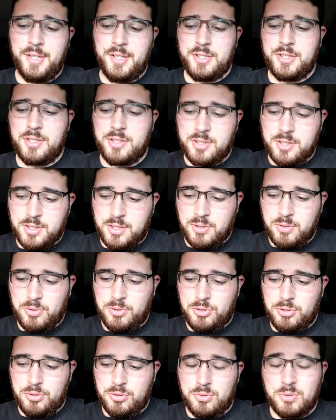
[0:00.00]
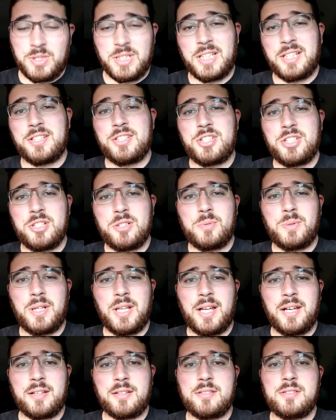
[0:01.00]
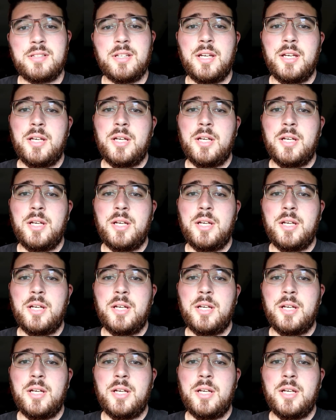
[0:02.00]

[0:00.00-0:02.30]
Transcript: She's just going to take a chill, relax.